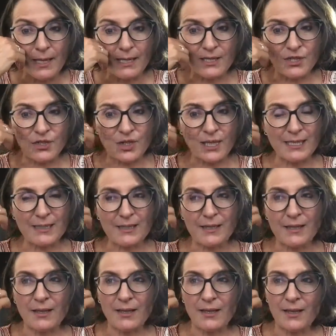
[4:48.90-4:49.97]
It's just
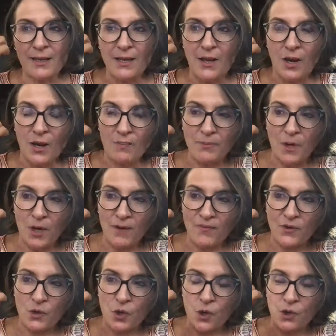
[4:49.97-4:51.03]

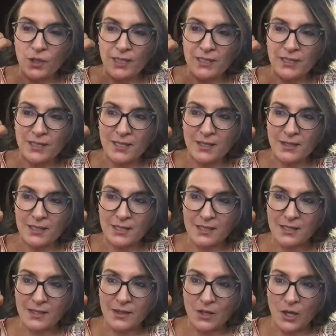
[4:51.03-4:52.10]
I've got into
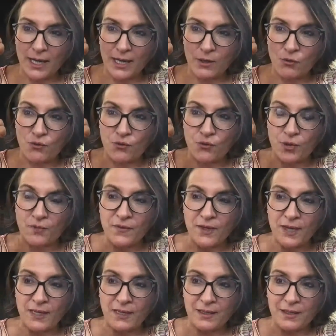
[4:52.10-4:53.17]
this like
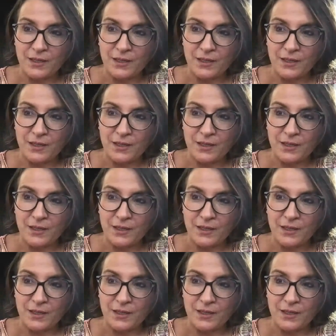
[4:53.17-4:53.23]
river,